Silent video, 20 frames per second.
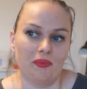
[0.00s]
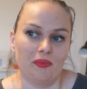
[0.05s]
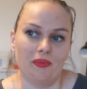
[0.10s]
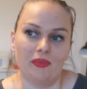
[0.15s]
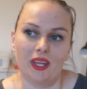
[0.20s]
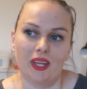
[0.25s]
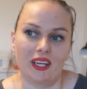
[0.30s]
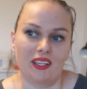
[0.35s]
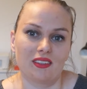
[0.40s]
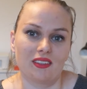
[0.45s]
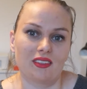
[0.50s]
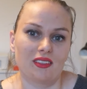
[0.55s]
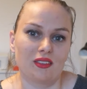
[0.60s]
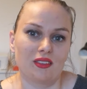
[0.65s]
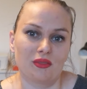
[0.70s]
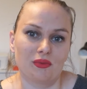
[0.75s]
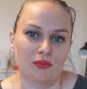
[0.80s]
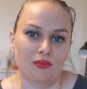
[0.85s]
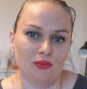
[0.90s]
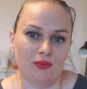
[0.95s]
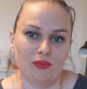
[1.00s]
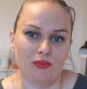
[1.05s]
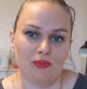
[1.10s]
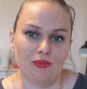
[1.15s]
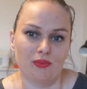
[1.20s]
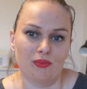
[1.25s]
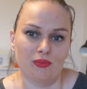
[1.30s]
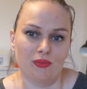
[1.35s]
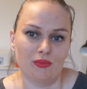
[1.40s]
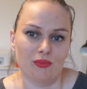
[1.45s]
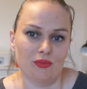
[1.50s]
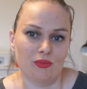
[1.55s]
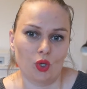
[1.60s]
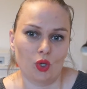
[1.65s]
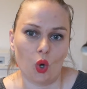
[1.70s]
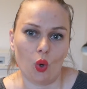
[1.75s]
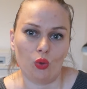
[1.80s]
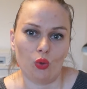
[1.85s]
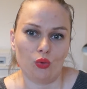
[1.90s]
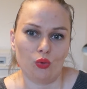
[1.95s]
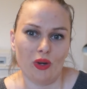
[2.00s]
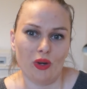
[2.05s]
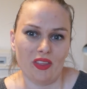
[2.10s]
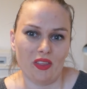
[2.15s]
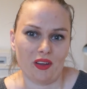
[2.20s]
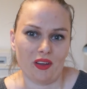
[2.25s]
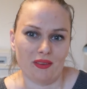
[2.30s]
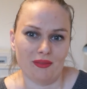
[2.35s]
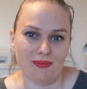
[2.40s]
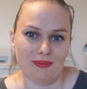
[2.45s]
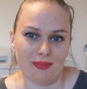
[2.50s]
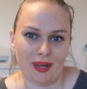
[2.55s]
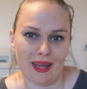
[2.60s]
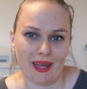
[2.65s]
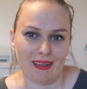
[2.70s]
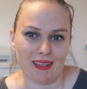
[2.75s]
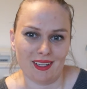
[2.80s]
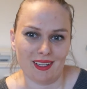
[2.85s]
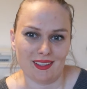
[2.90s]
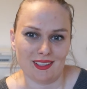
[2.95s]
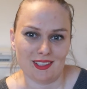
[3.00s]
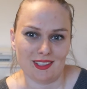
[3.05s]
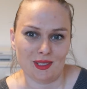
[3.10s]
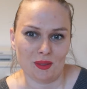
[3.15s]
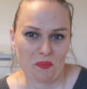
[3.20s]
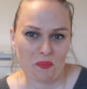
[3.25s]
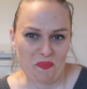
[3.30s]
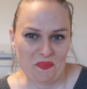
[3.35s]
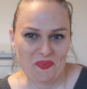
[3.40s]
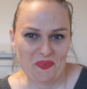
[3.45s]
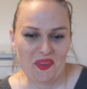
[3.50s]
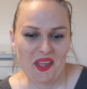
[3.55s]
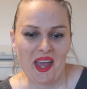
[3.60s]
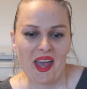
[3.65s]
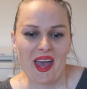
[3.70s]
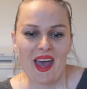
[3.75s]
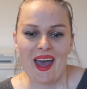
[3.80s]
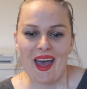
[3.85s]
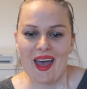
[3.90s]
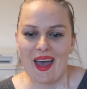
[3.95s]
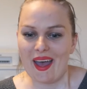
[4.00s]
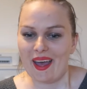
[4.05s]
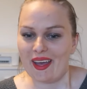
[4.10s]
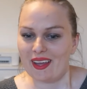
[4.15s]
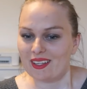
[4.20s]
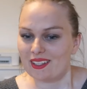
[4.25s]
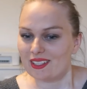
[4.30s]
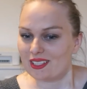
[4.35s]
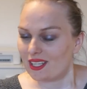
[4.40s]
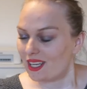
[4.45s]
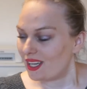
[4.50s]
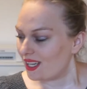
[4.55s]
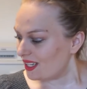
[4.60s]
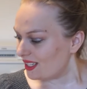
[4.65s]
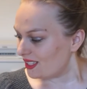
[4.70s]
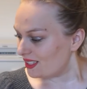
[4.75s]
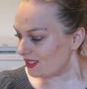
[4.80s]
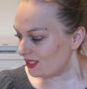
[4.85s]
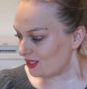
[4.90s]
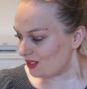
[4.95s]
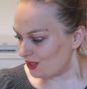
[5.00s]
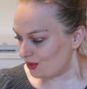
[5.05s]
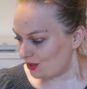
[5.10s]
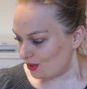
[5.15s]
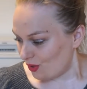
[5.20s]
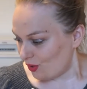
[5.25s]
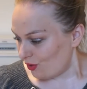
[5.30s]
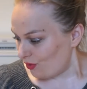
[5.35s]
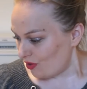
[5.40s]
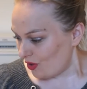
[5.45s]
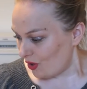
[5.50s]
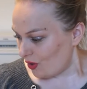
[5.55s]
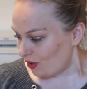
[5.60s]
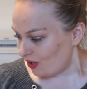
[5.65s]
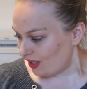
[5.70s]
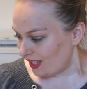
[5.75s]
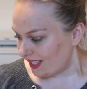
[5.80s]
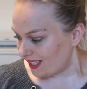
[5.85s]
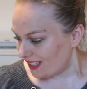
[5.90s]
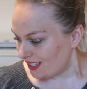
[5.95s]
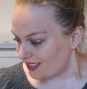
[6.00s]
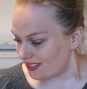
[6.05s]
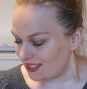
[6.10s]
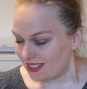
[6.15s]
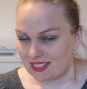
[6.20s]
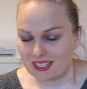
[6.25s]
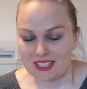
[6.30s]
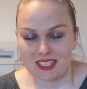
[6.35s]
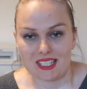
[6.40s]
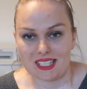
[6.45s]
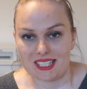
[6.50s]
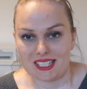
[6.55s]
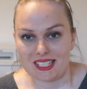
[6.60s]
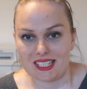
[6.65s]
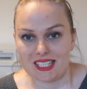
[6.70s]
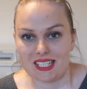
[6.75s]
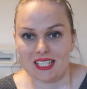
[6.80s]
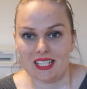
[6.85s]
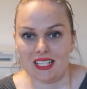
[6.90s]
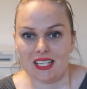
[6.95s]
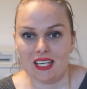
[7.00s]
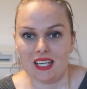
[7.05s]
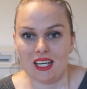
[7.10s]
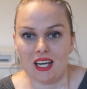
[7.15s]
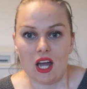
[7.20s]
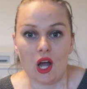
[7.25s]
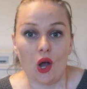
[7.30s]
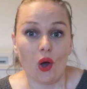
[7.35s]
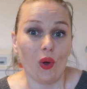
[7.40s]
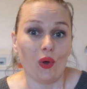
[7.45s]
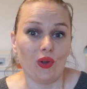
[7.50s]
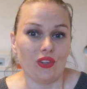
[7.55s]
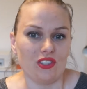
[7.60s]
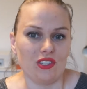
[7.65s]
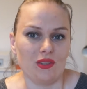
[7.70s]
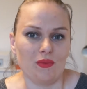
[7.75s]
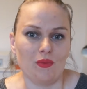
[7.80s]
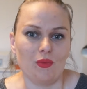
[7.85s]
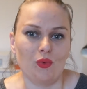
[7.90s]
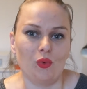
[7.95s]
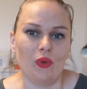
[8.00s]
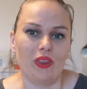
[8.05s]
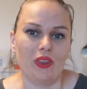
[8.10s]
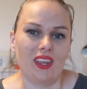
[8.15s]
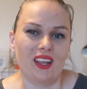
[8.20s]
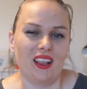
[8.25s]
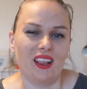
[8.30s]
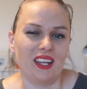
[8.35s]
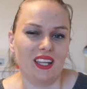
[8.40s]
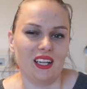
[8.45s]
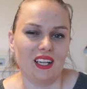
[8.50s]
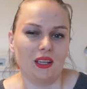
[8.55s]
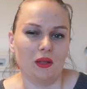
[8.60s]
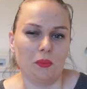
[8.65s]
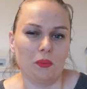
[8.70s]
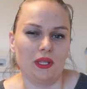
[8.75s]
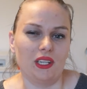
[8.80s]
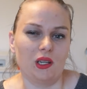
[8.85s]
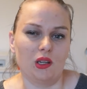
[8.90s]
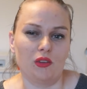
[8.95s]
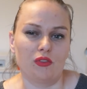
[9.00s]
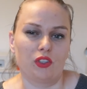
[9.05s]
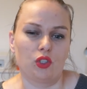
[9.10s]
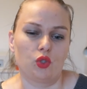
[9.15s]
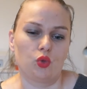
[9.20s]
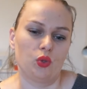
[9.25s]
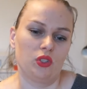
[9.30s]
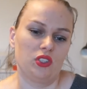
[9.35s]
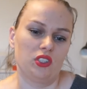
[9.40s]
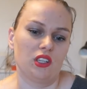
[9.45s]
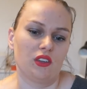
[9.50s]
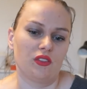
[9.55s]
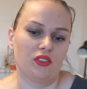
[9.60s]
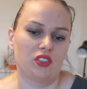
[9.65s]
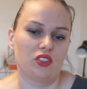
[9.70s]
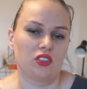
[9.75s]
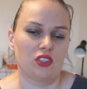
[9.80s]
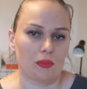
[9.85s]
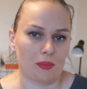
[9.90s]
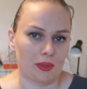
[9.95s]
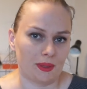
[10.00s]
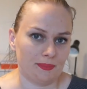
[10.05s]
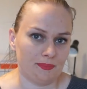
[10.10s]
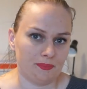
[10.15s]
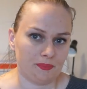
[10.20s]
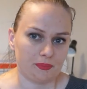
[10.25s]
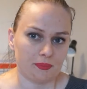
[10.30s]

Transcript: nice cold weather, I guess. And overall I guess it's just autumn with a little bit of a twist of summer.